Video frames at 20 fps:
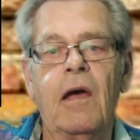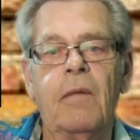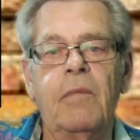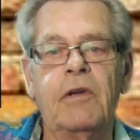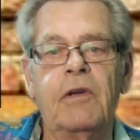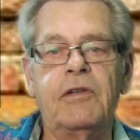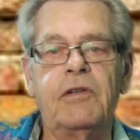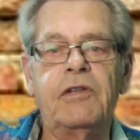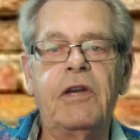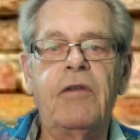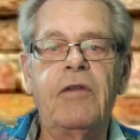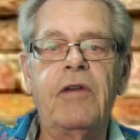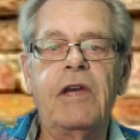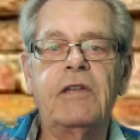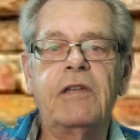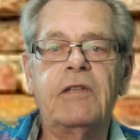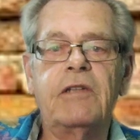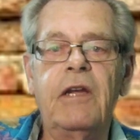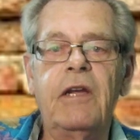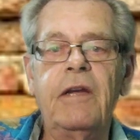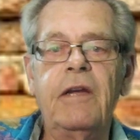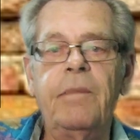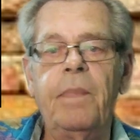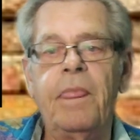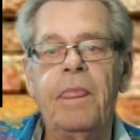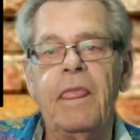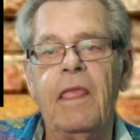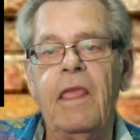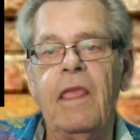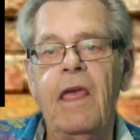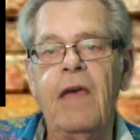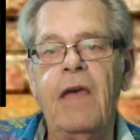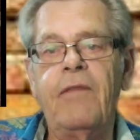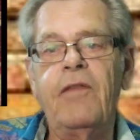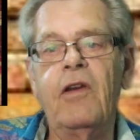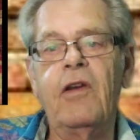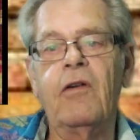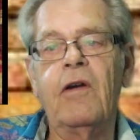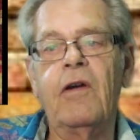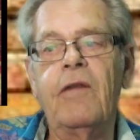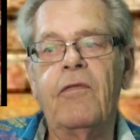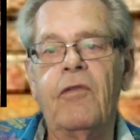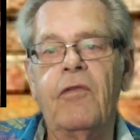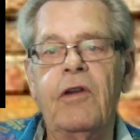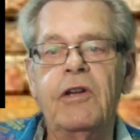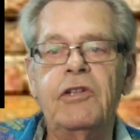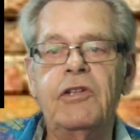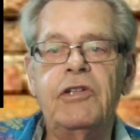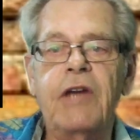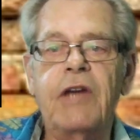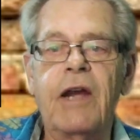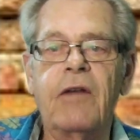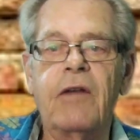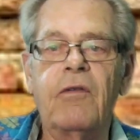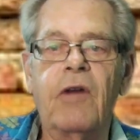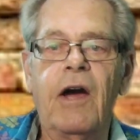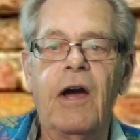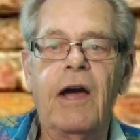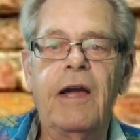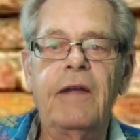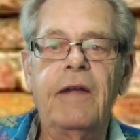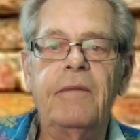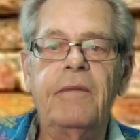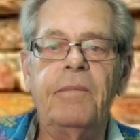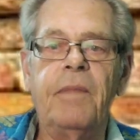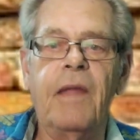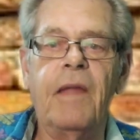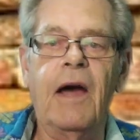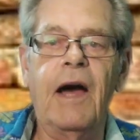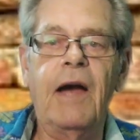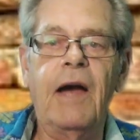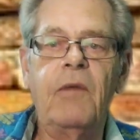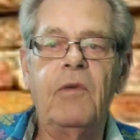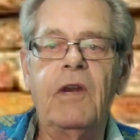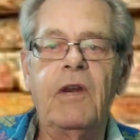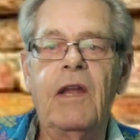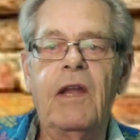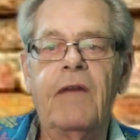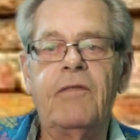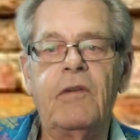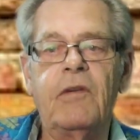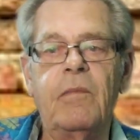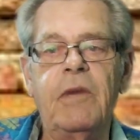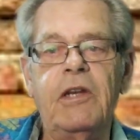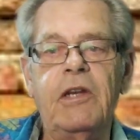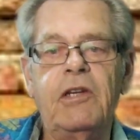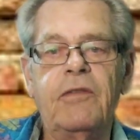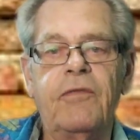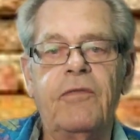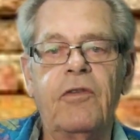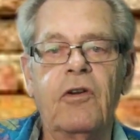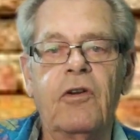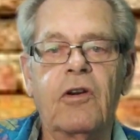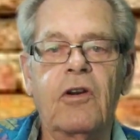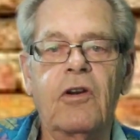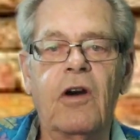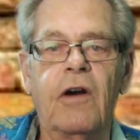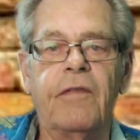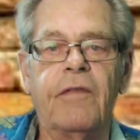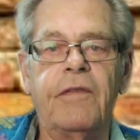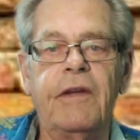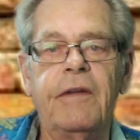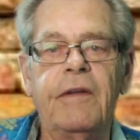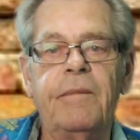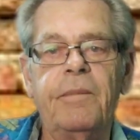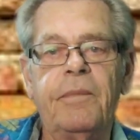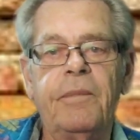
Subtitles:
But seriously, if you're ever in Chiang Rai, I would love to meet you for a coffee.